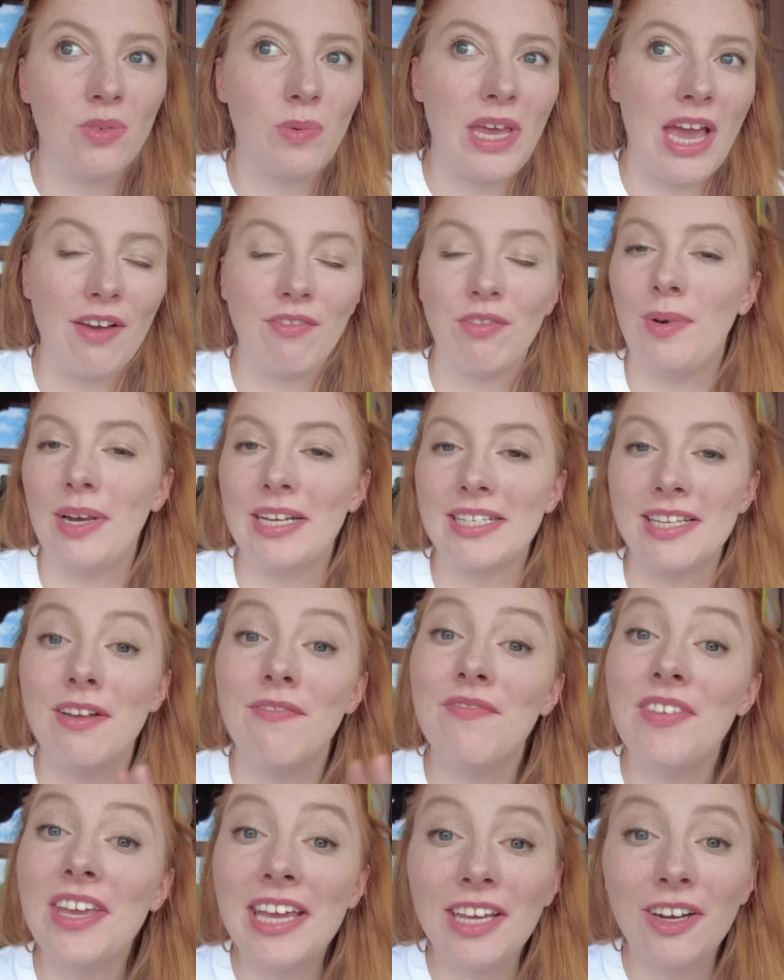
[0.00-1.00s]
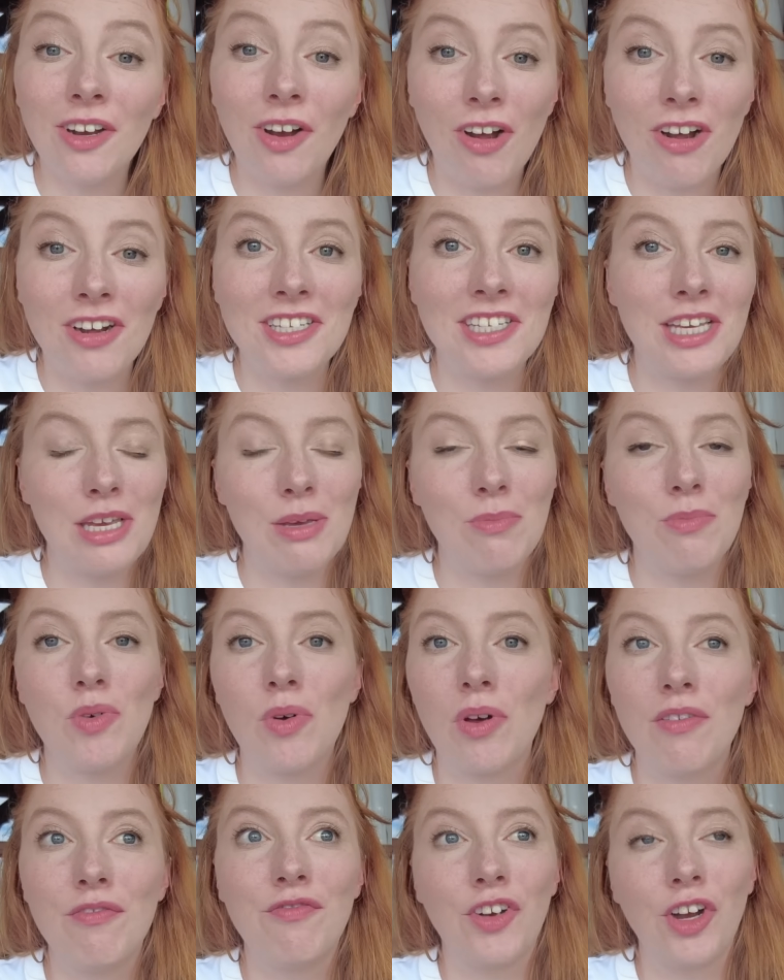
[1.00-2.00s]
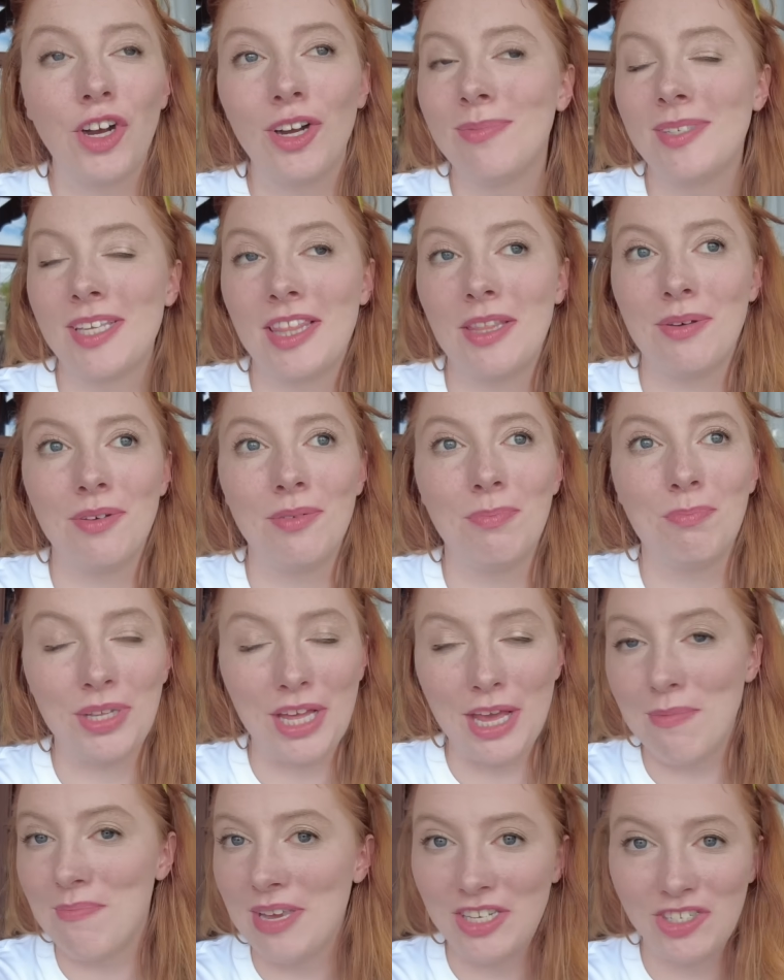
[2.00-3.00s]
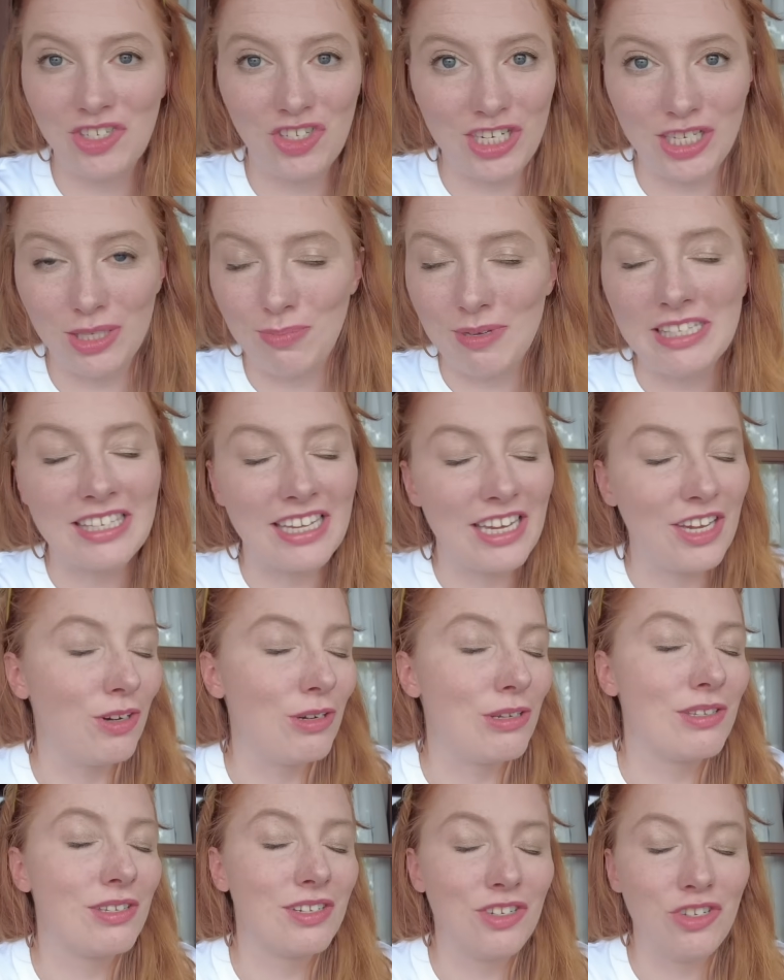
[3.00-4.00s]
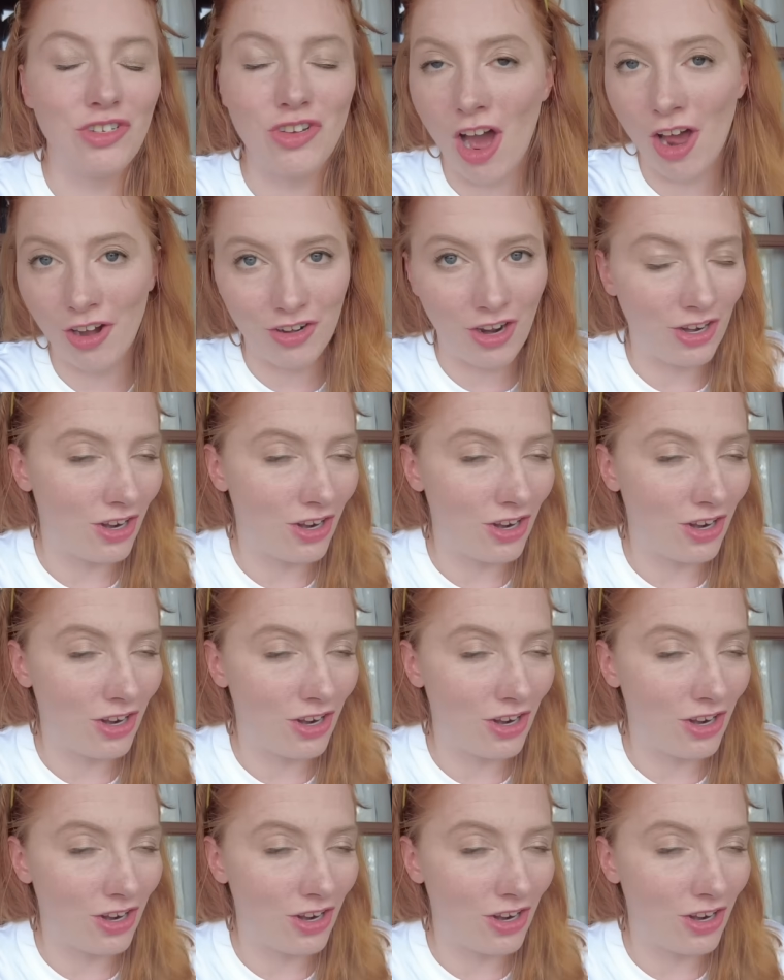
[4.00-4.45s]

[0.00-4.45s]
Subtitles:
We have a resident vegan on our team who confirms that the plant-based cheese pizza here is not